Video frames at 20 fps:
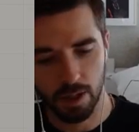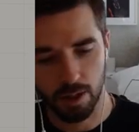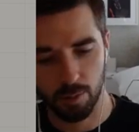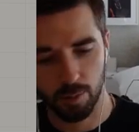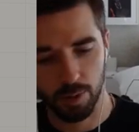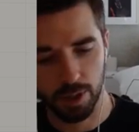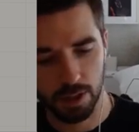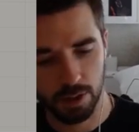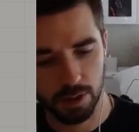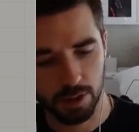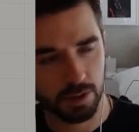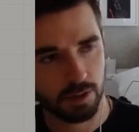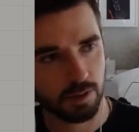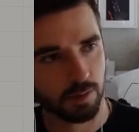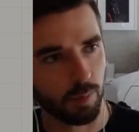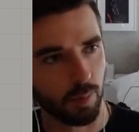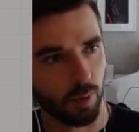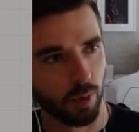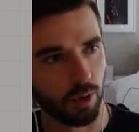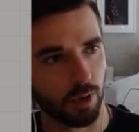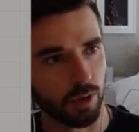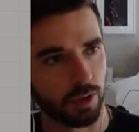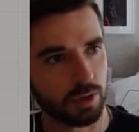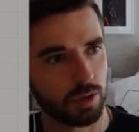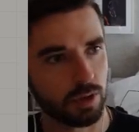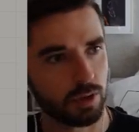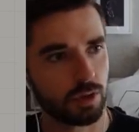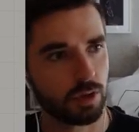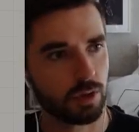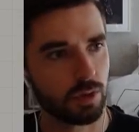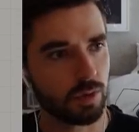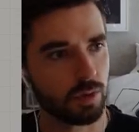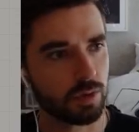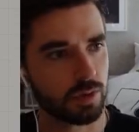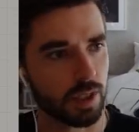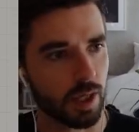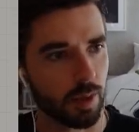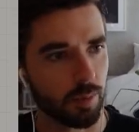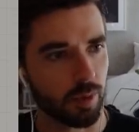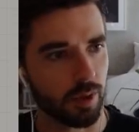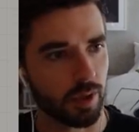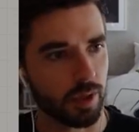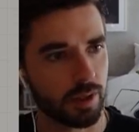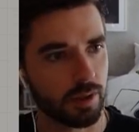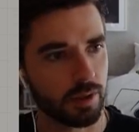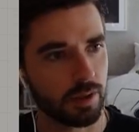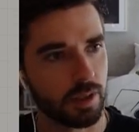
we can just merge two separate